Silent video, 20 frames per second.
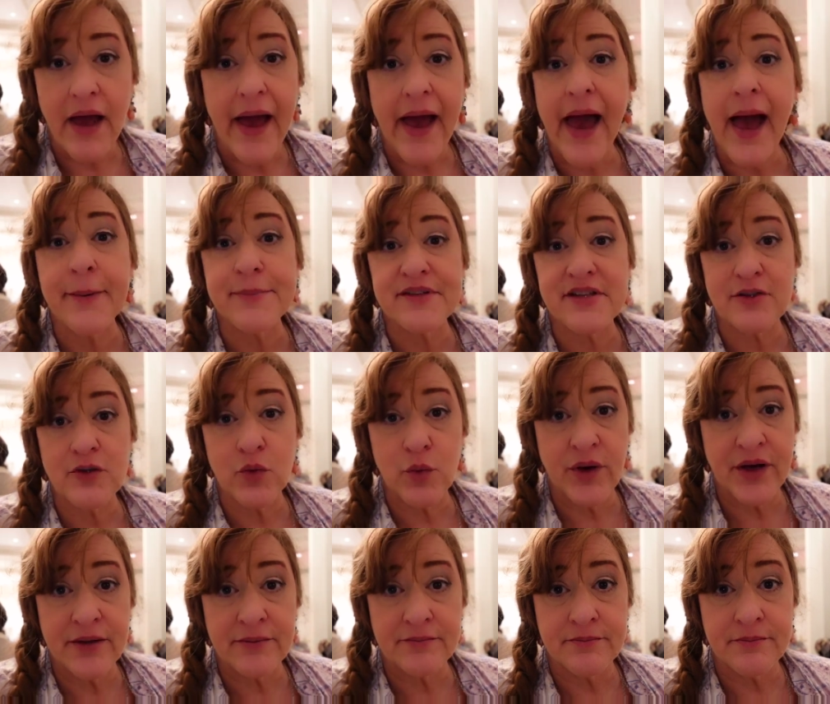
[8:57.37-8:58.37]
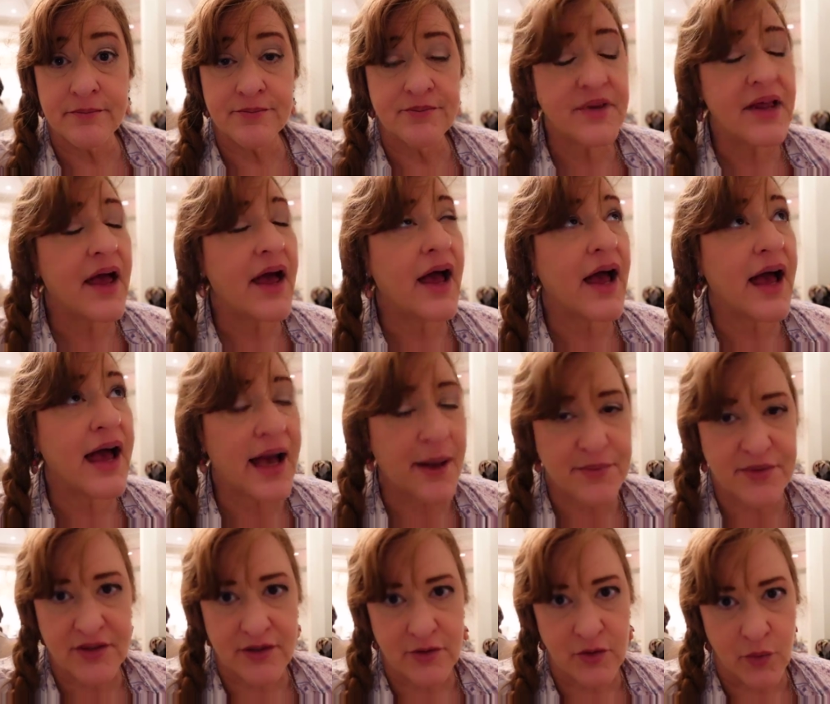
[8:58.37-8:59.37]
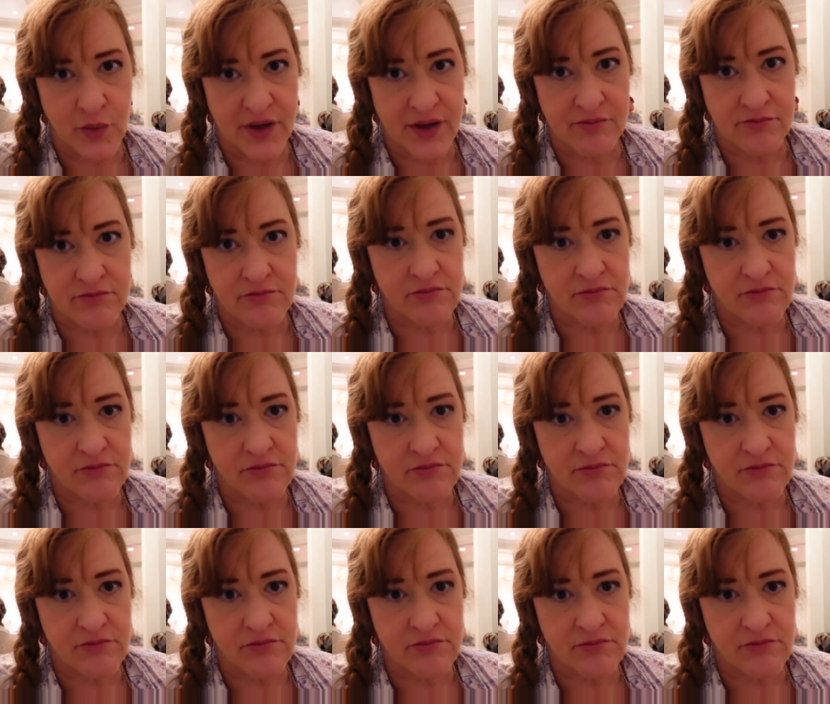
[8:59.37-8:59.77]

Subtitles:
Absolute win. Absolute win.